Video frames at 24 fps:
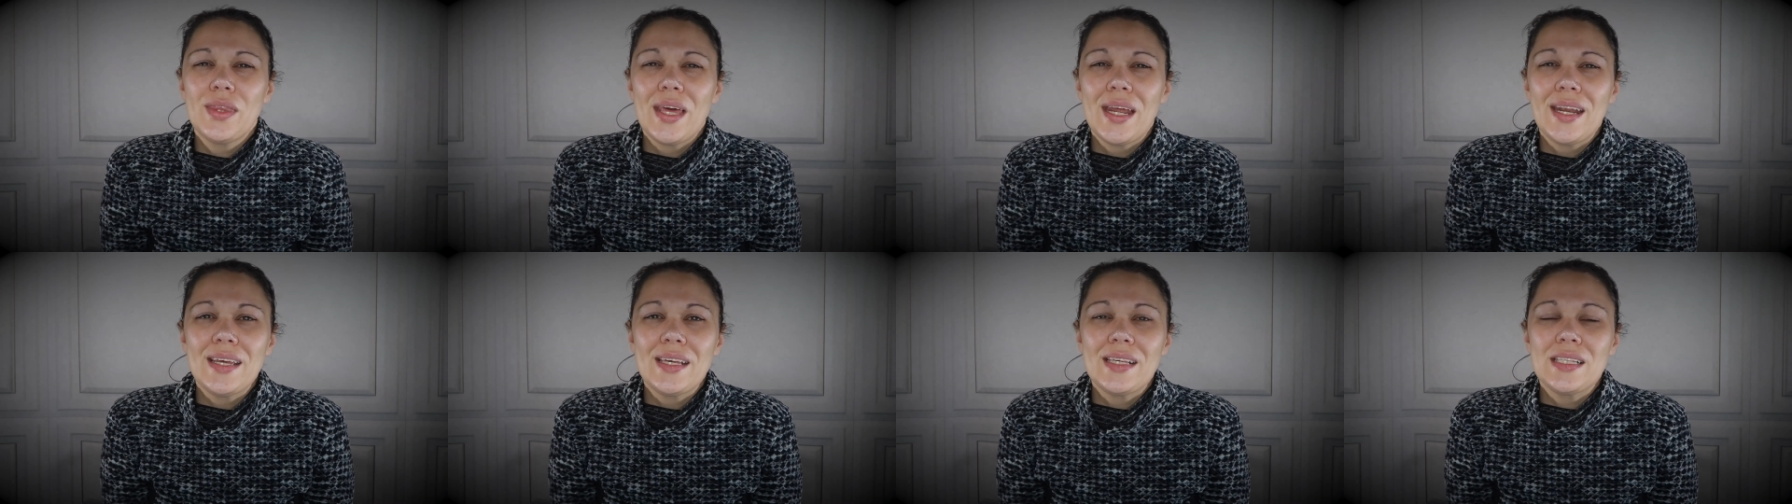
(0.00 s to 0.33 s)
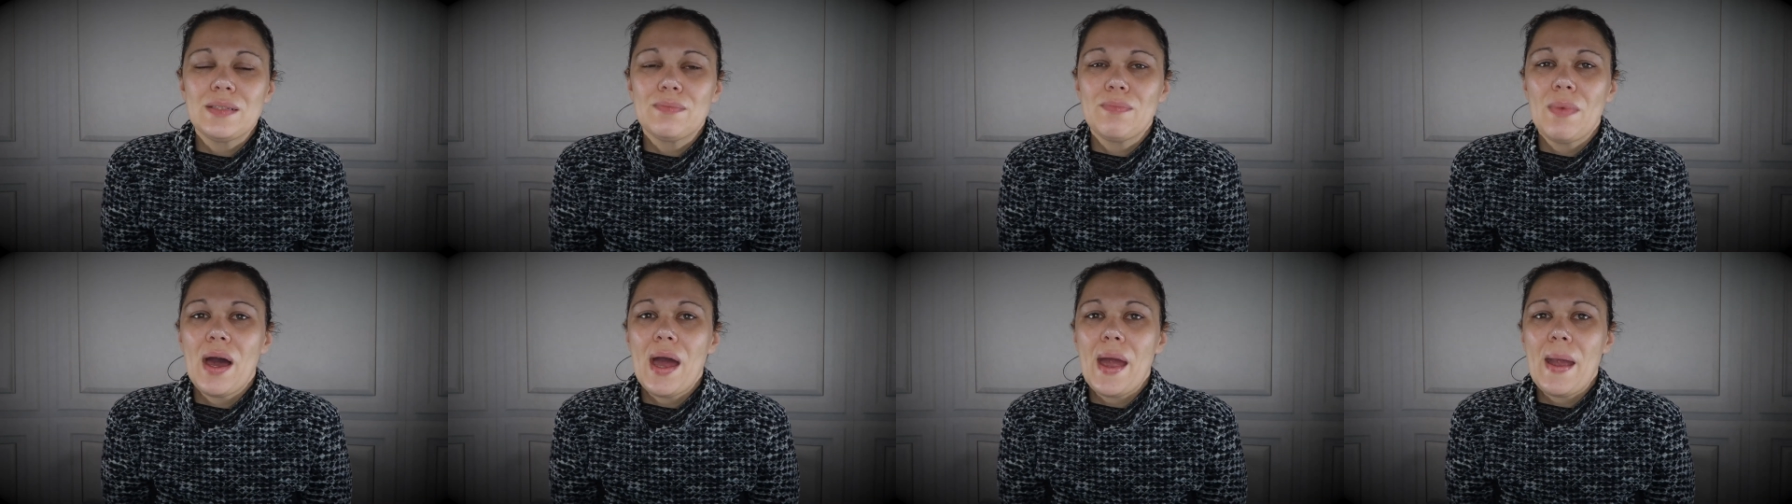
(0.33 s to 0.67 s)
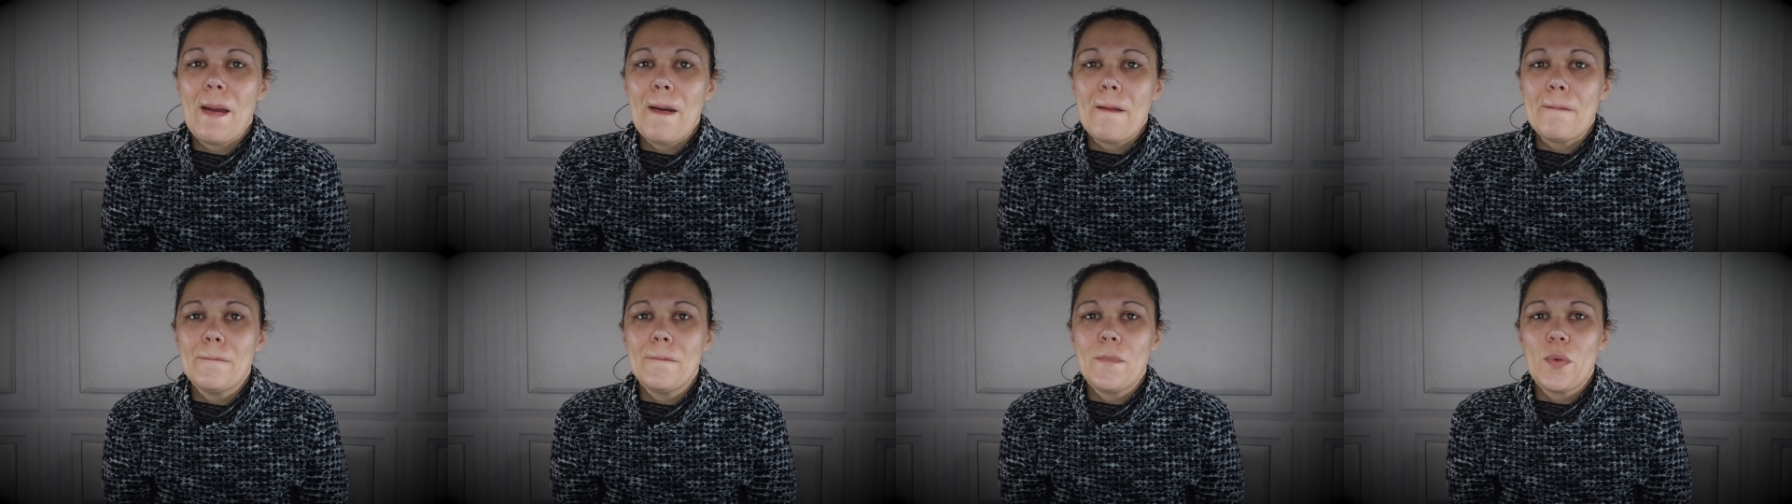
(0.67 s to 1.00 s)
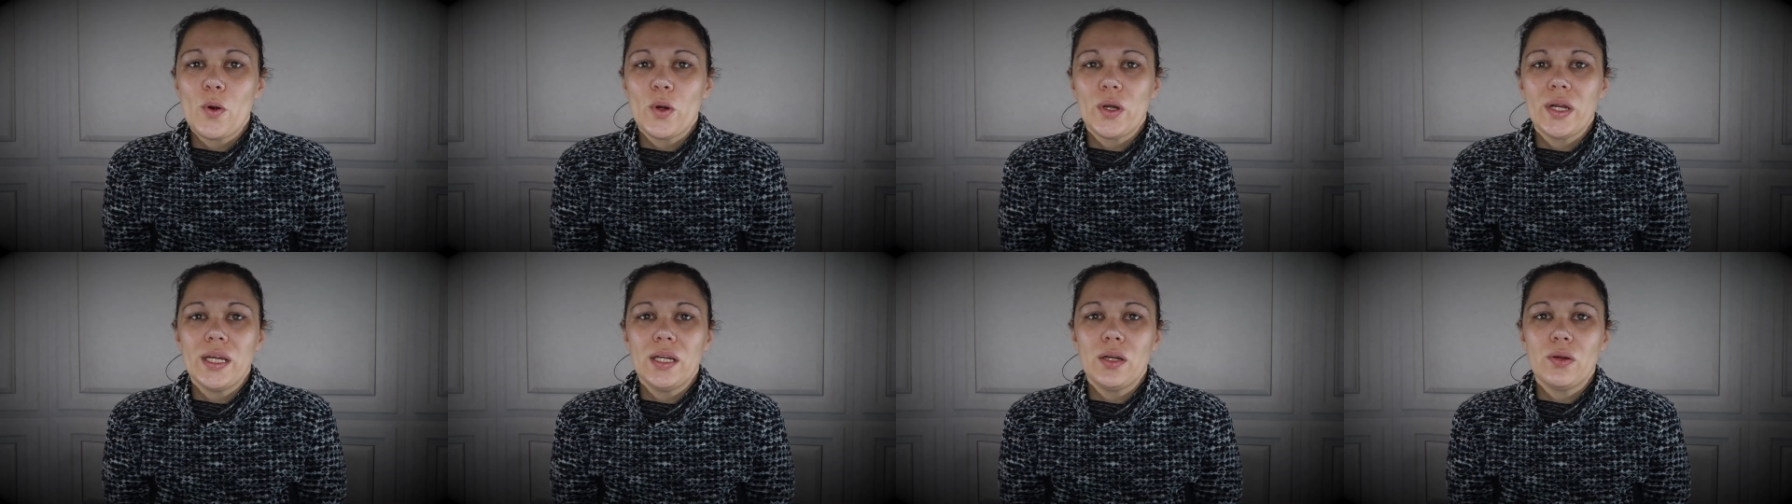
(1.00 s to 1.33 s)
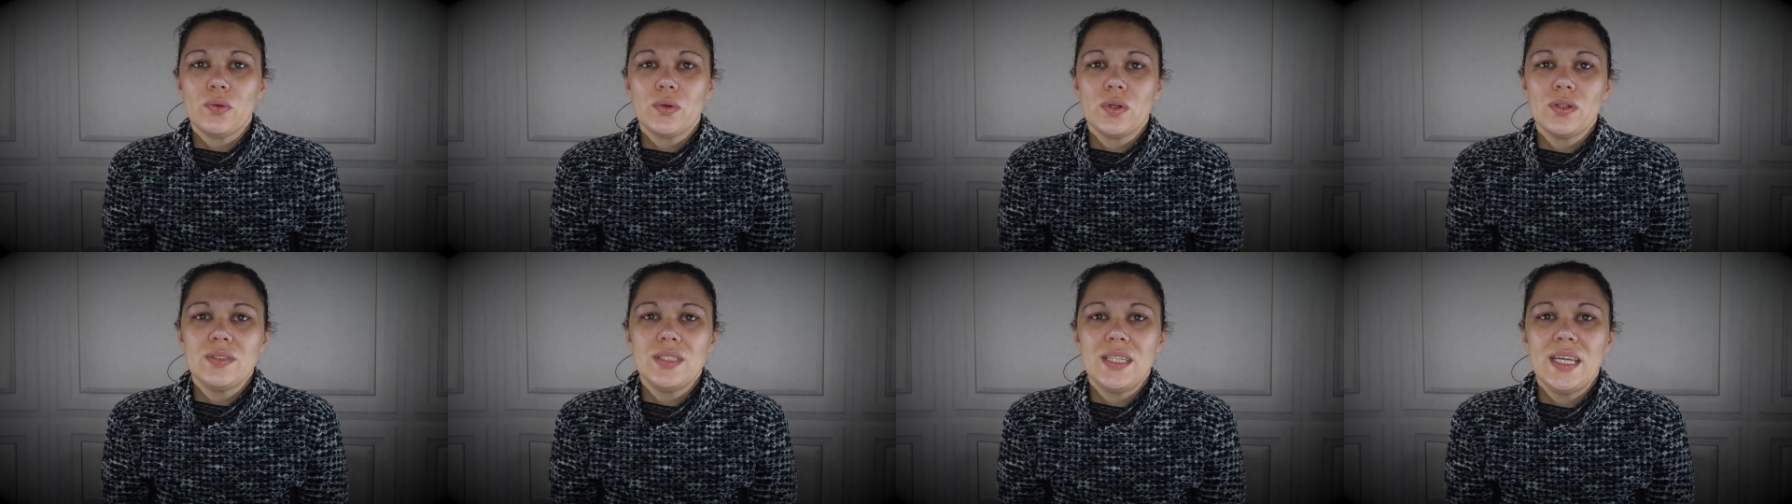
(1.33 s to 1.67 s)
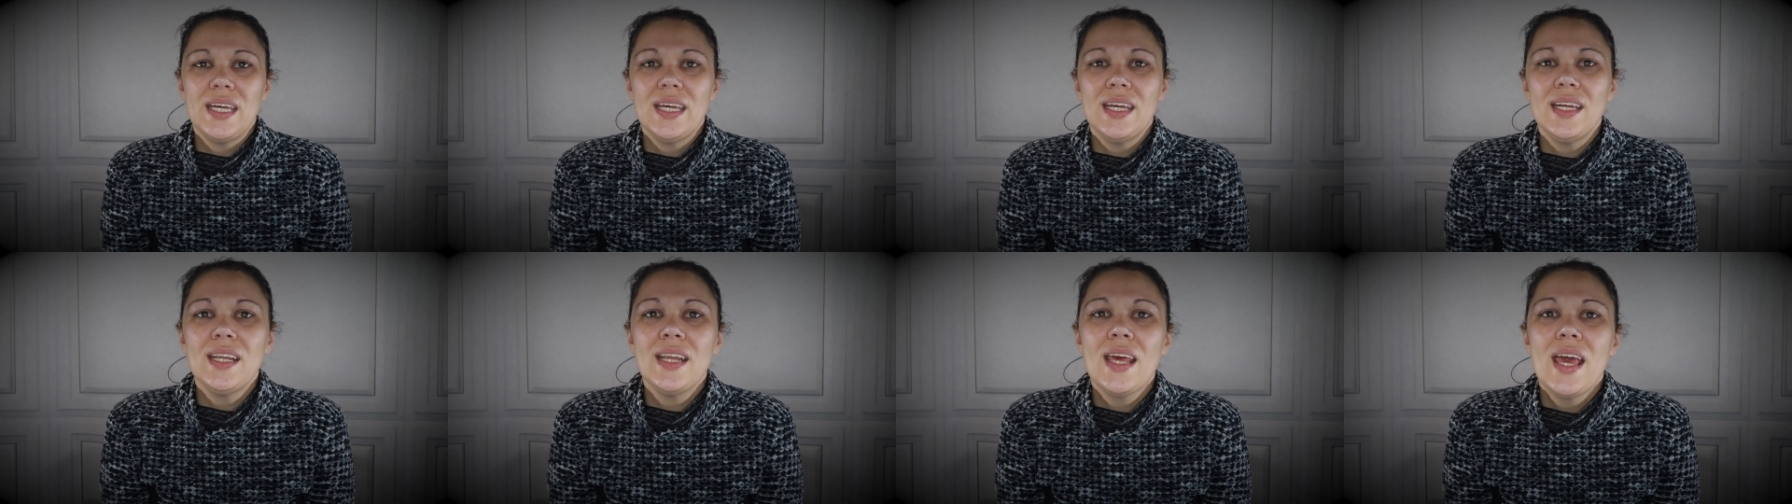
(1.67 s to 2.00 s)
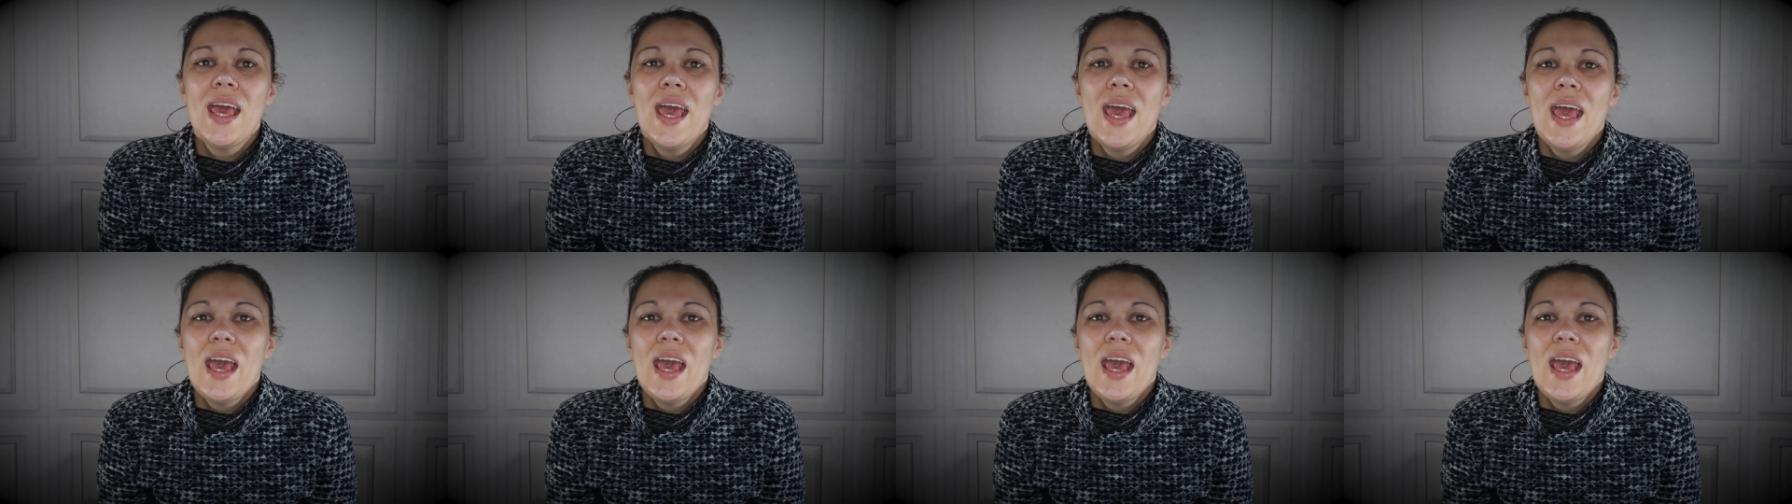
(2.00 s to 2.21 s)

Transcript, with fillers: That is my morning routine.